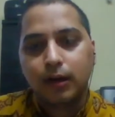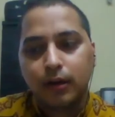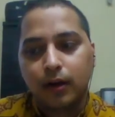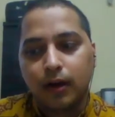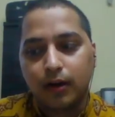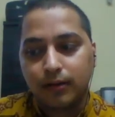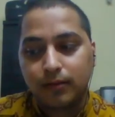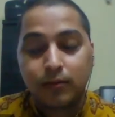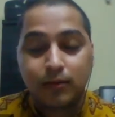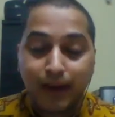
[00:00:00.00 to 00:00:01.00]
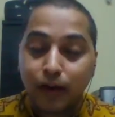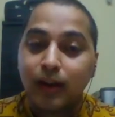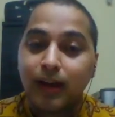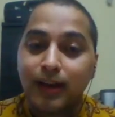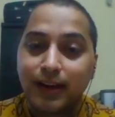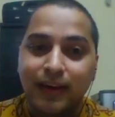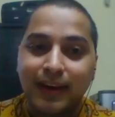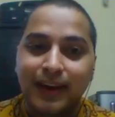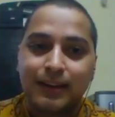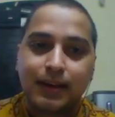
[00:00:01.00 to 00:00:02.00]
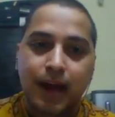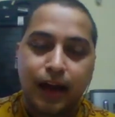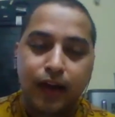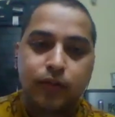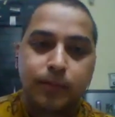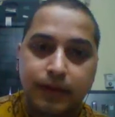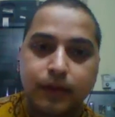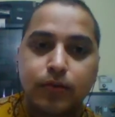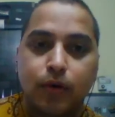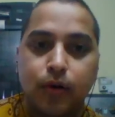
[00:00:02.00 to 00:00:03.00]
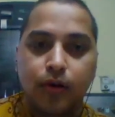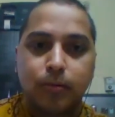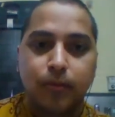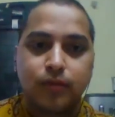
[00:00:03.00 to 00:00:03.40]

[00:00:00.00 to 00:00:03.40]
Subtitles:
uh, tend to like navigate the kind of spaces you want to come out.